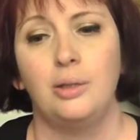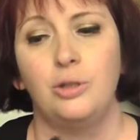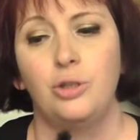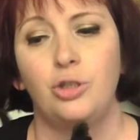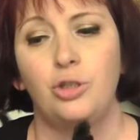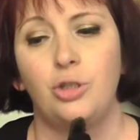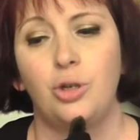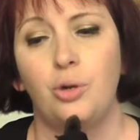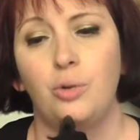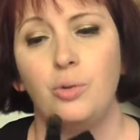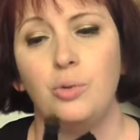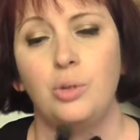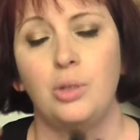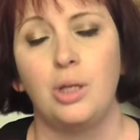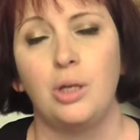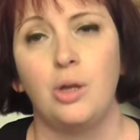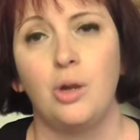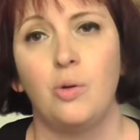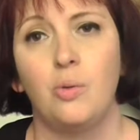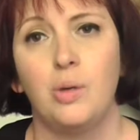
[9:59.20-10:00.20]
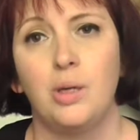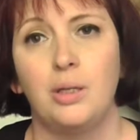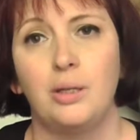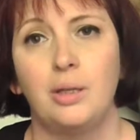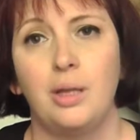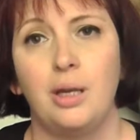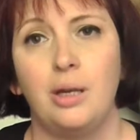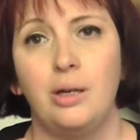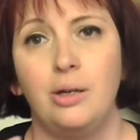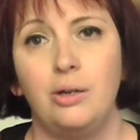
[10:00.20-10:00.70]
shows that go
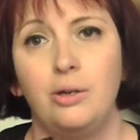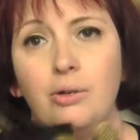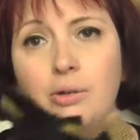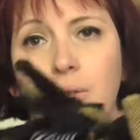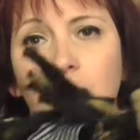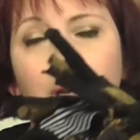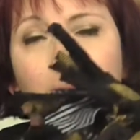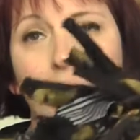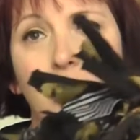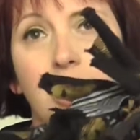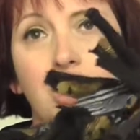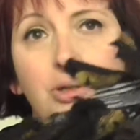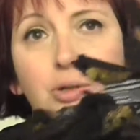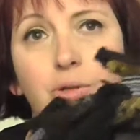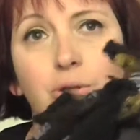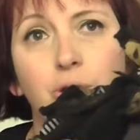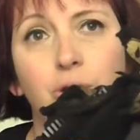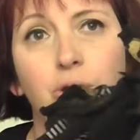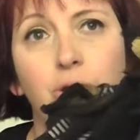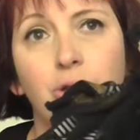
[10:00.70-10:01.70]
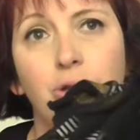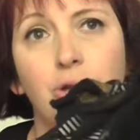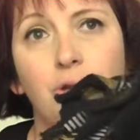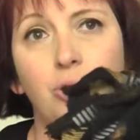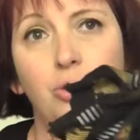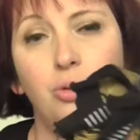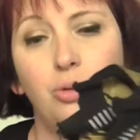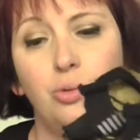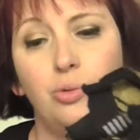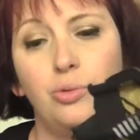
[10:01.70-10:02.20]
on there. Like I think there's a
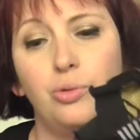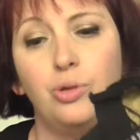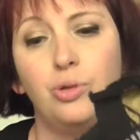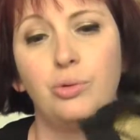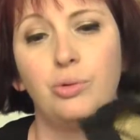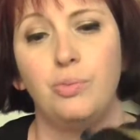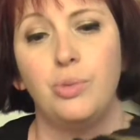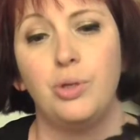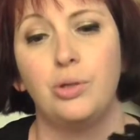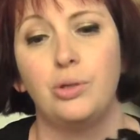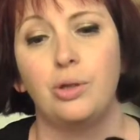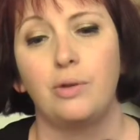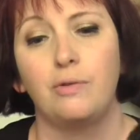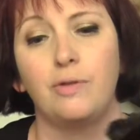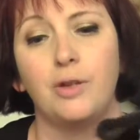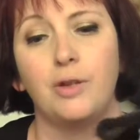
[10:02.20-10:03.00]
huge music